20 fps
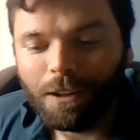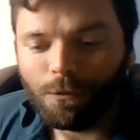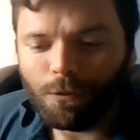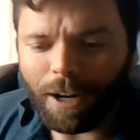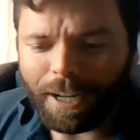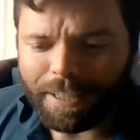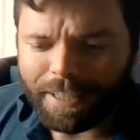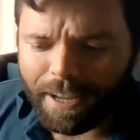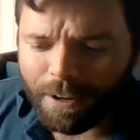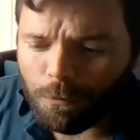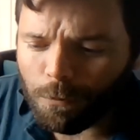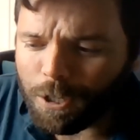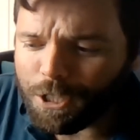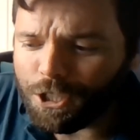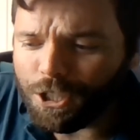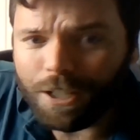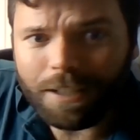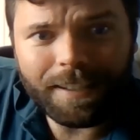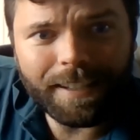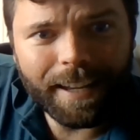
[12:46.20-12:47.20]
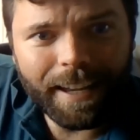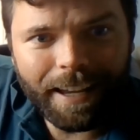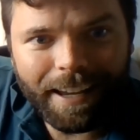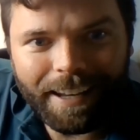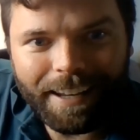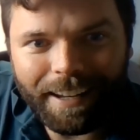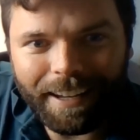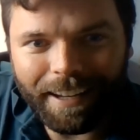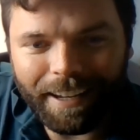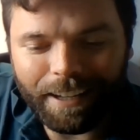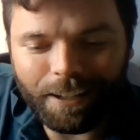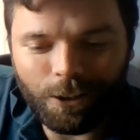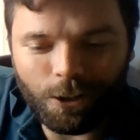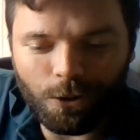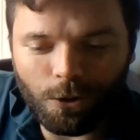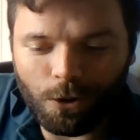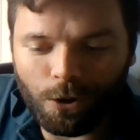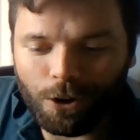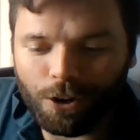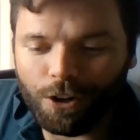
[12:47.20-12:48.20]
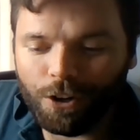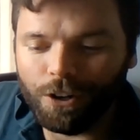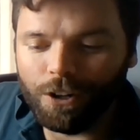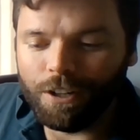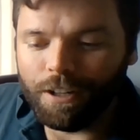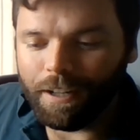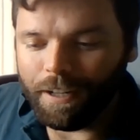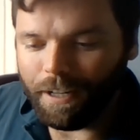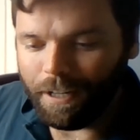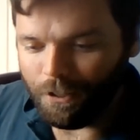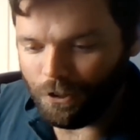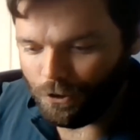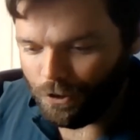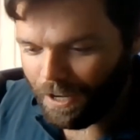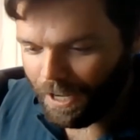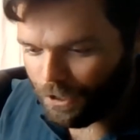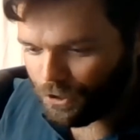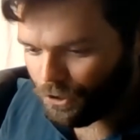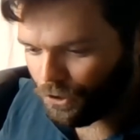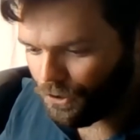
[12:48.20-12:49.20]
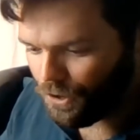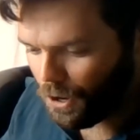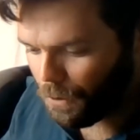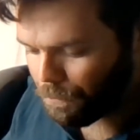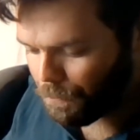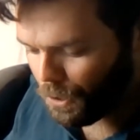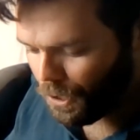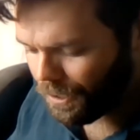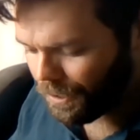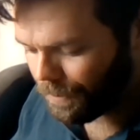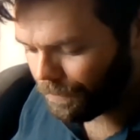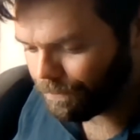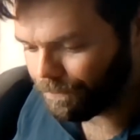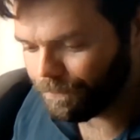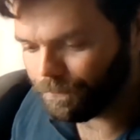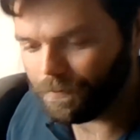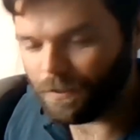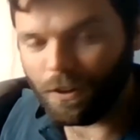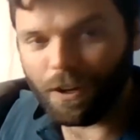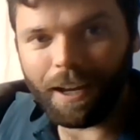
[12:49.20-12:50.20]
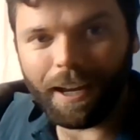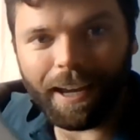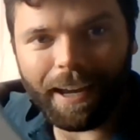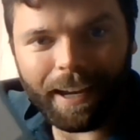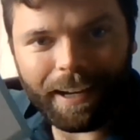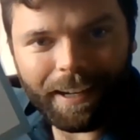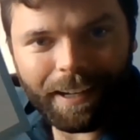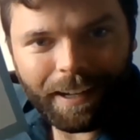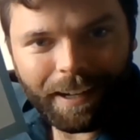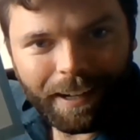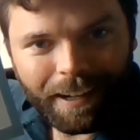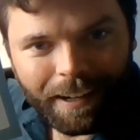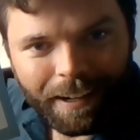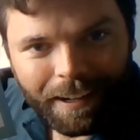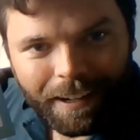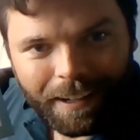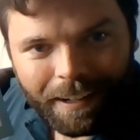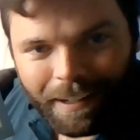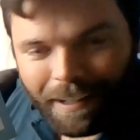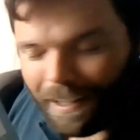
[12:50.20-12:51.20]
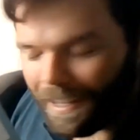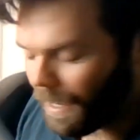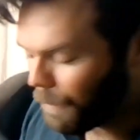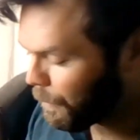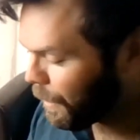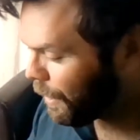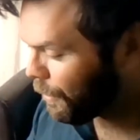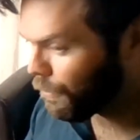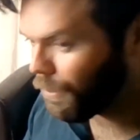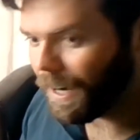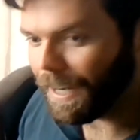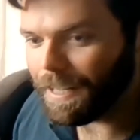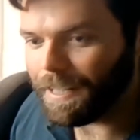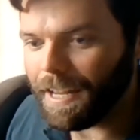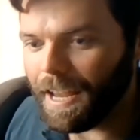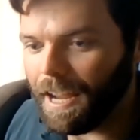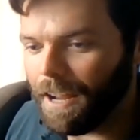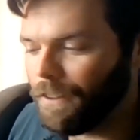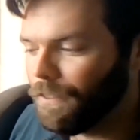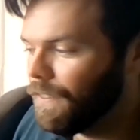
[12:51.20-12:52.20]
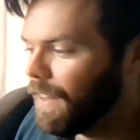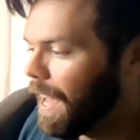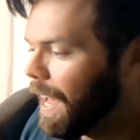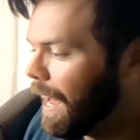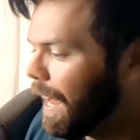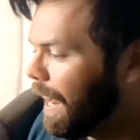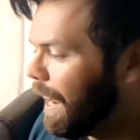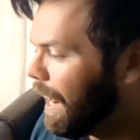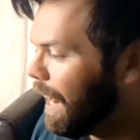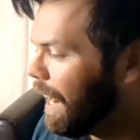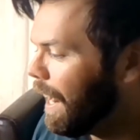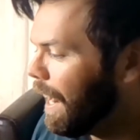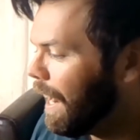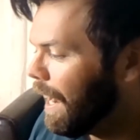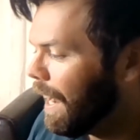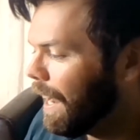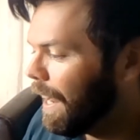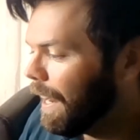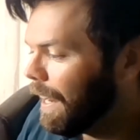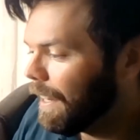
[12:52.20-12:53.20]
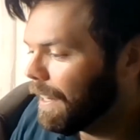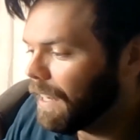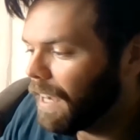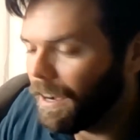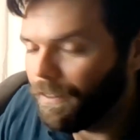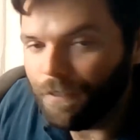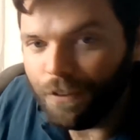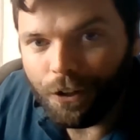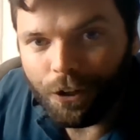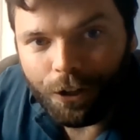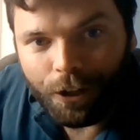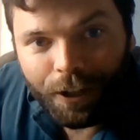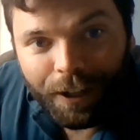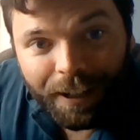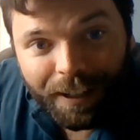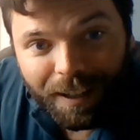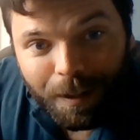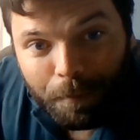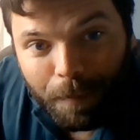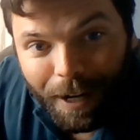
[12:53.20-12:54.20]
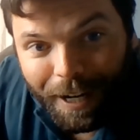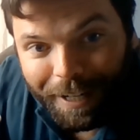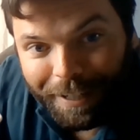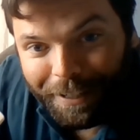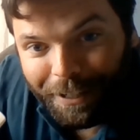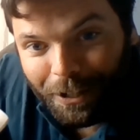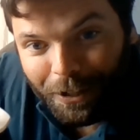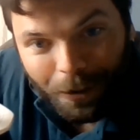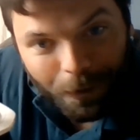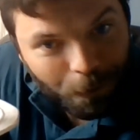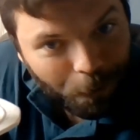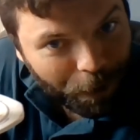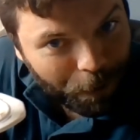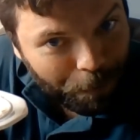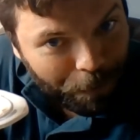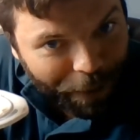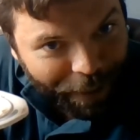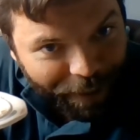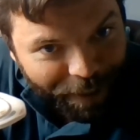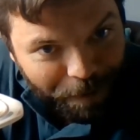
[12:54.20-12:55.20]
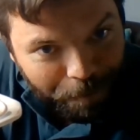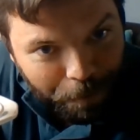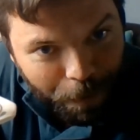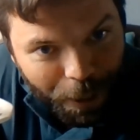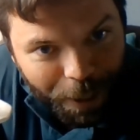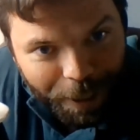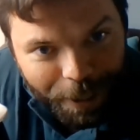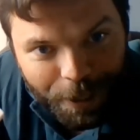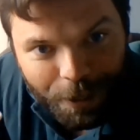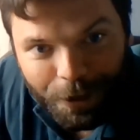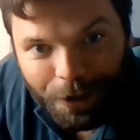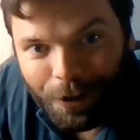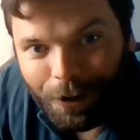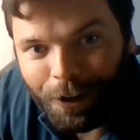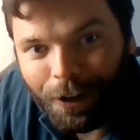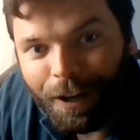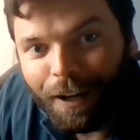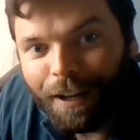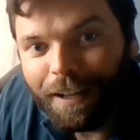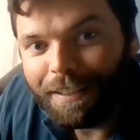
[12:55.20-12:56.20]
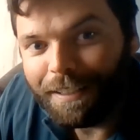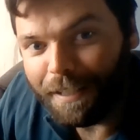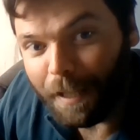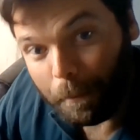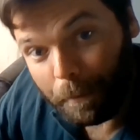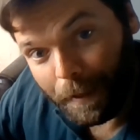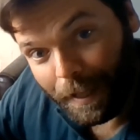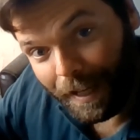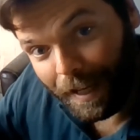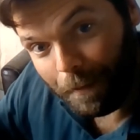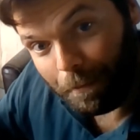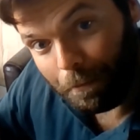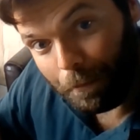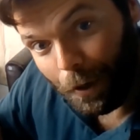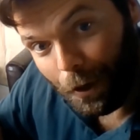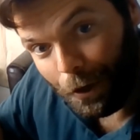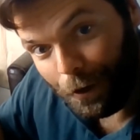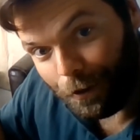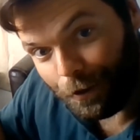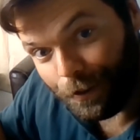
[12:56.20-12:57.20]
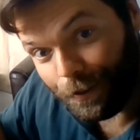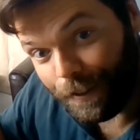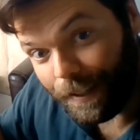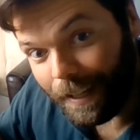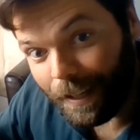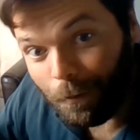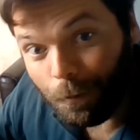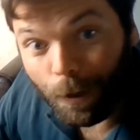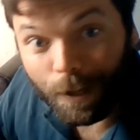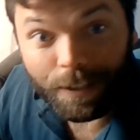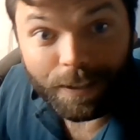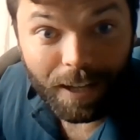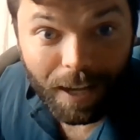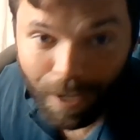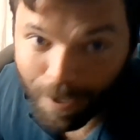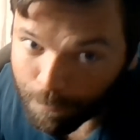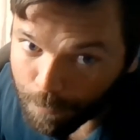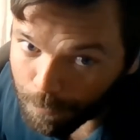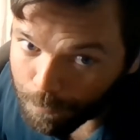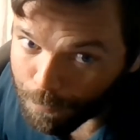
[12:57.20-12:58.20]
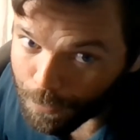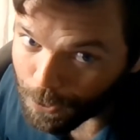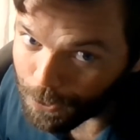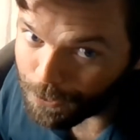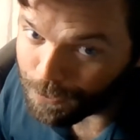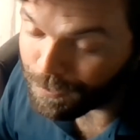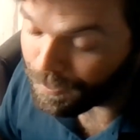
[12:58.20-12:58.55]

write down what you did in your nature notebook. Okay, I'm going to write down that I covered the pine cone with peanut butter, dipped it in bird seed, what type of bird